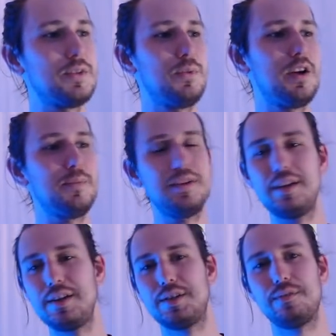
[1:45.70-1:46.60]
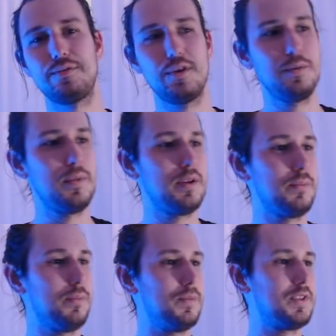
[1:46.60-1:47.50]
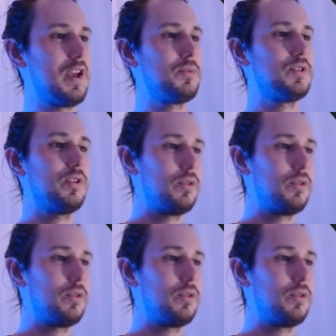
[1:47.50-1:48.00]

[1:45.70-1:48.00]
a recommendation from Samsung,